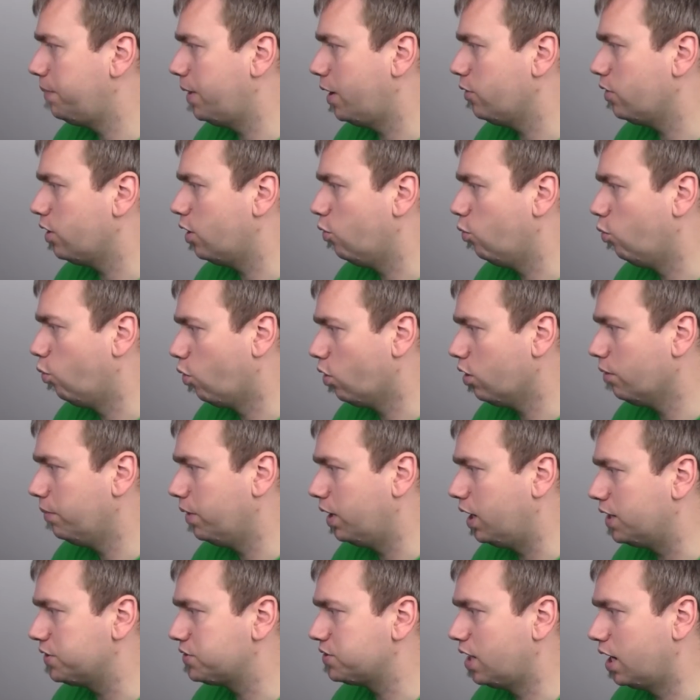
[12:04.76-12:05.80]
about a war
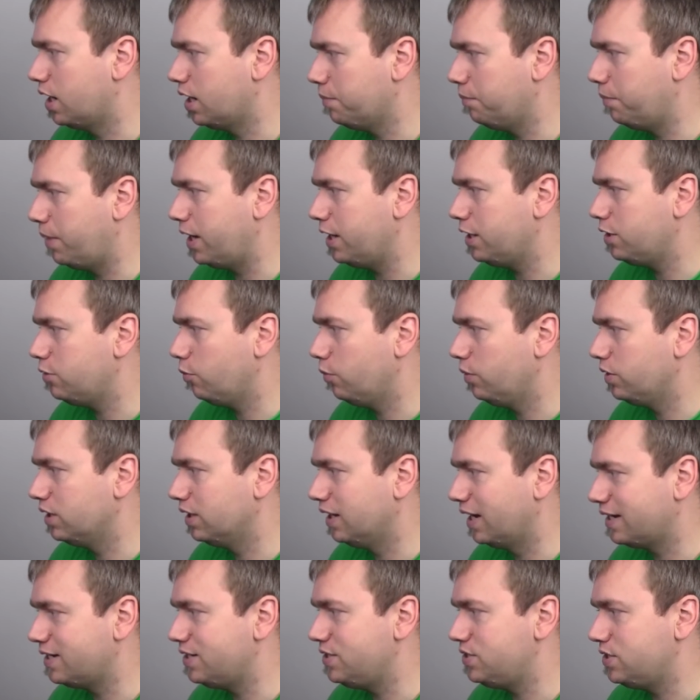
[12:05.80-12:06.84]
boss on a bike with
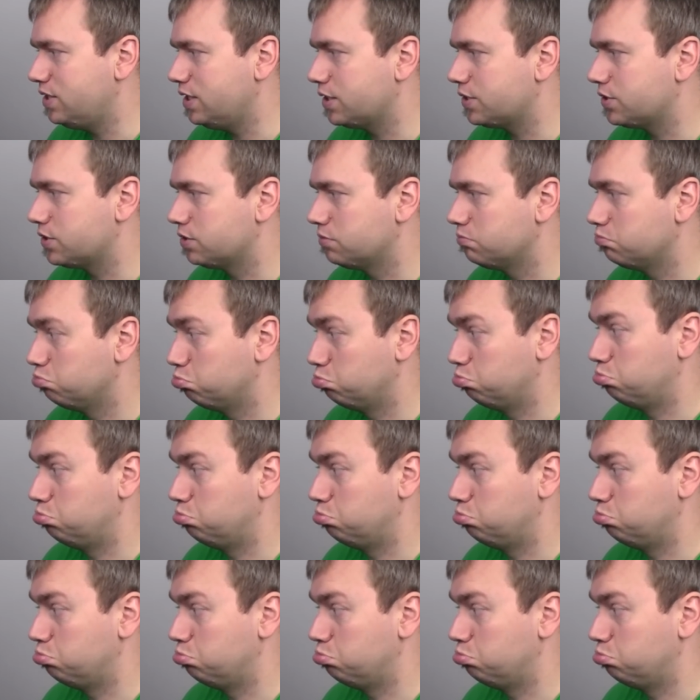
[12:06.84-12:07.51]
lucky sticks?